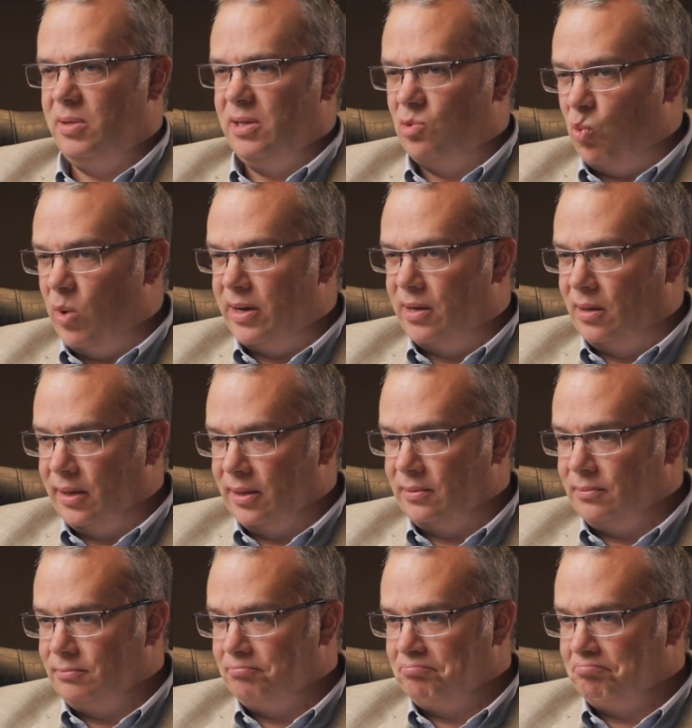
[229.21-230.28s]
to be
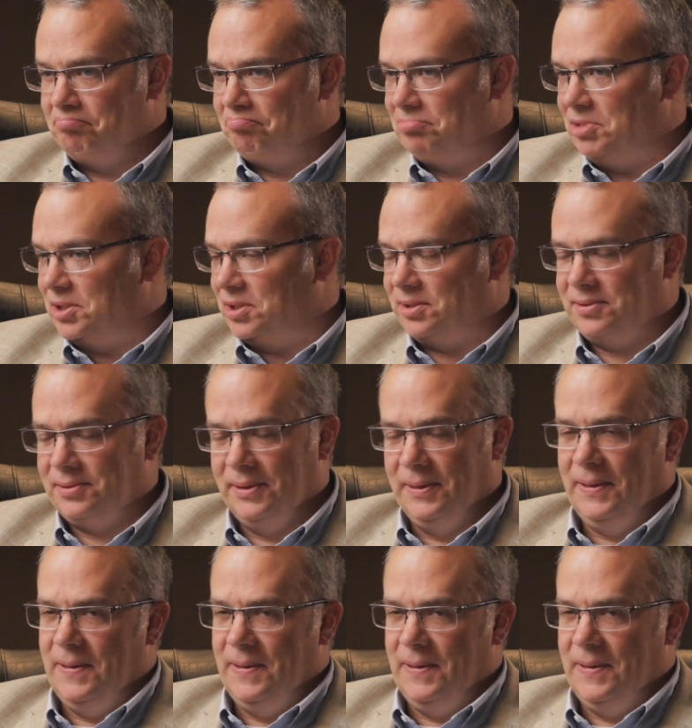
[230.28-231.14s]
dwindling. Just